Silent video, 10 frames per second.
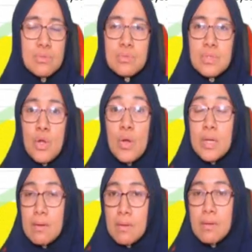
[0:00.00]
node.
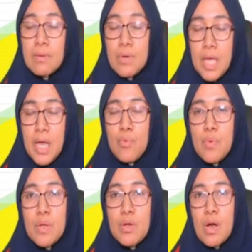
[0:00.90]
Okay, we
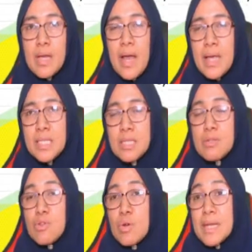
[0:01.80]
will call as
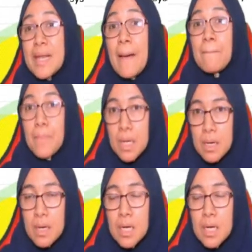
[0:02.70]
node number.